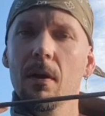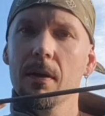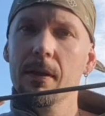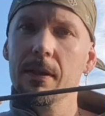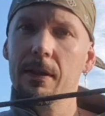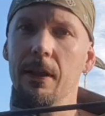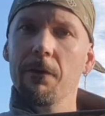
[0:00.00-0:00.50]

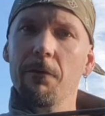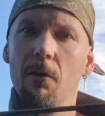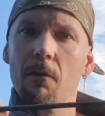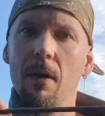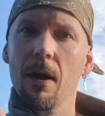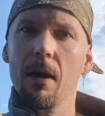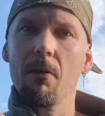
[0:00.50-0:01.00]

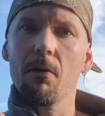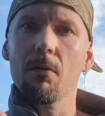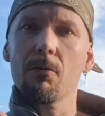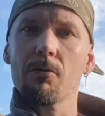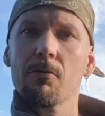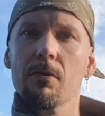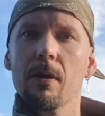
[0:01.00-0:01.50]
stiffer
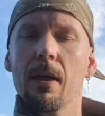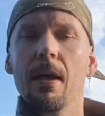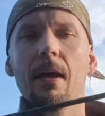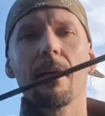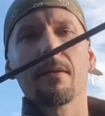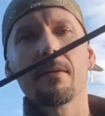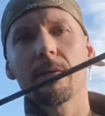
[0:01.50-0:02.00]
arrows
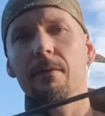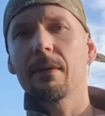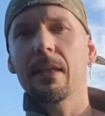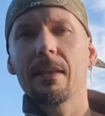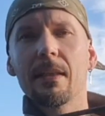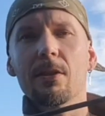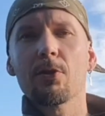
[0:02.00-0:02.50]
and
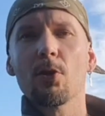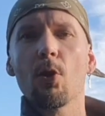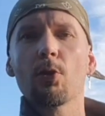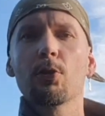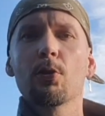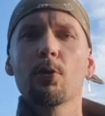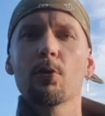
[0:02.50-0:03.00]
it is not
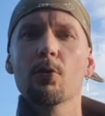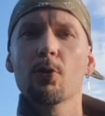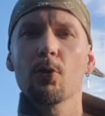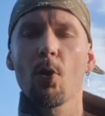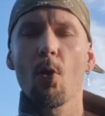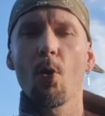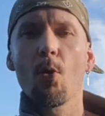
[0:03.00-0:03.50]

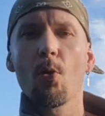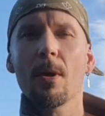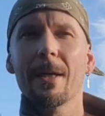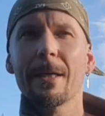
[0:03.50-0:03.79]
so